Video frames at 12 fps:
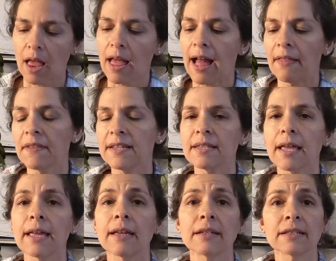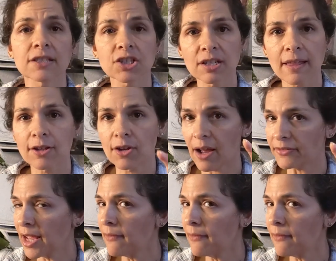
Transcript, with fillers: And they say, in addition to that, you have to have